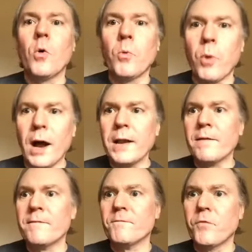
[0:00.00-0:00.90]

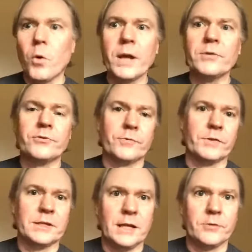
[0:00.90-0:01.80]
one voice of
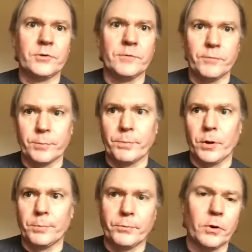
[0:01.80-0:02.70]
the Tennessee
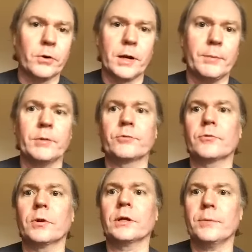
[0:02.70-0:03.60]
football program he was
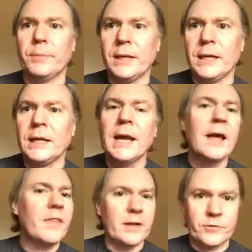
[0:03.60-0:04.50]
going to be.
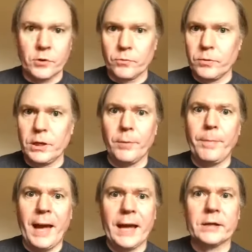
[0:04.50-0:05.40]
That's a real
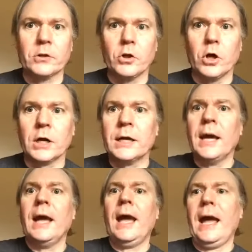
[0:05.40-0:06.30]
bad look.
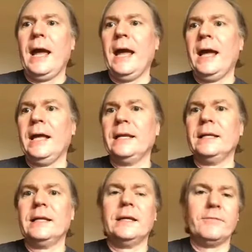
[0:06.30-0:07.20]

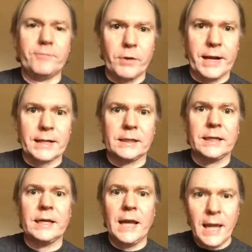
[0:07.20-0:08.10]
And
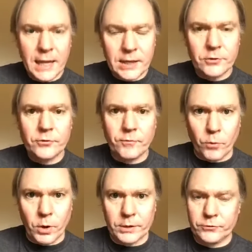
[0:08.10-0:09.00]
frankly, his
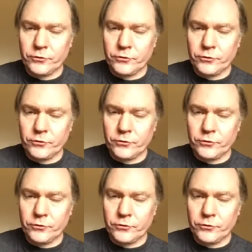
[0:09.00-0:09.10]
voice,